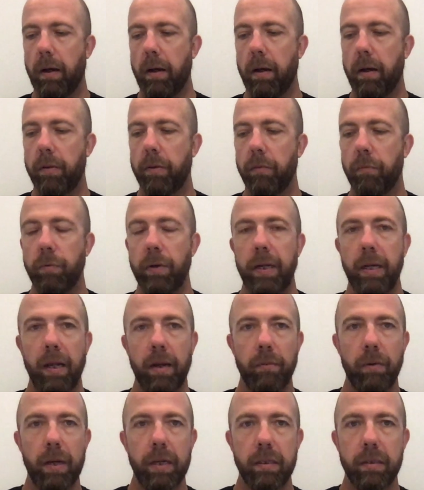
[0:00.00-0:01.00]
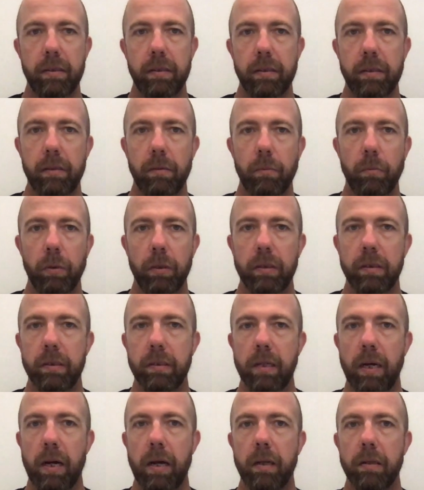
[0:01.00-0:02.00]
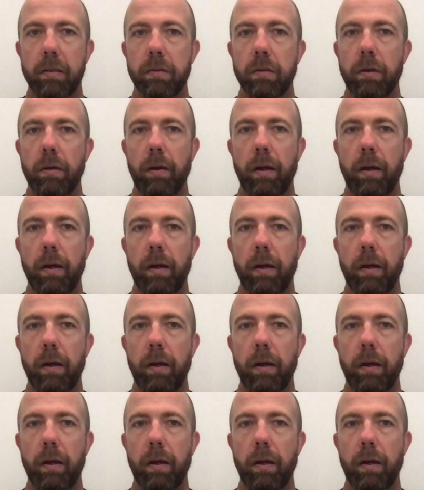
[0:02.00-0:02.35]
The relay race will start